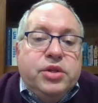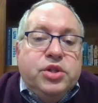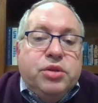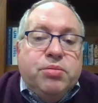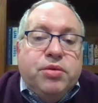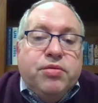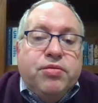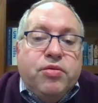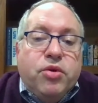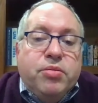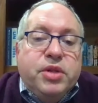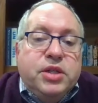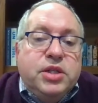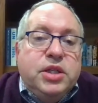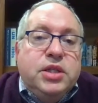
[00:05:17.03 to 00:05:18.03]
to perform
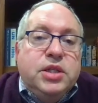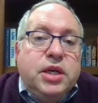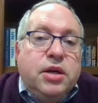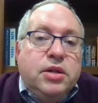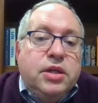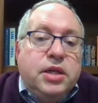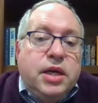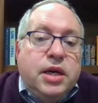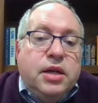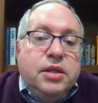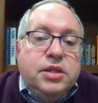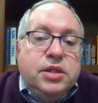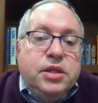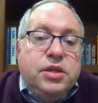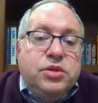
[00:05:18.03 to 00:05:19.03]
the detailed
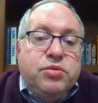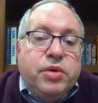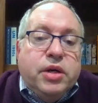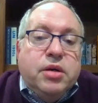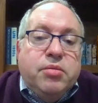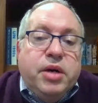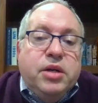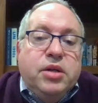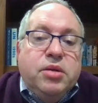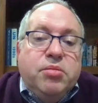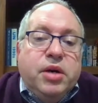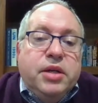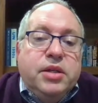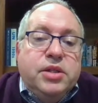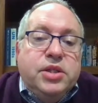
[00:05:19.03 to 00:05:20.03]
analyses recommended
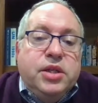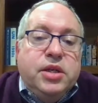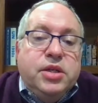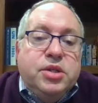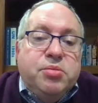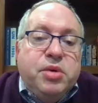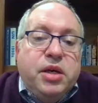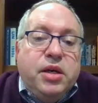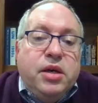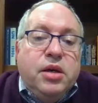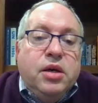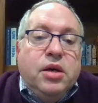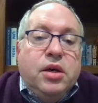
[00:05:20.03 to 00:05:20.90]
by the CSB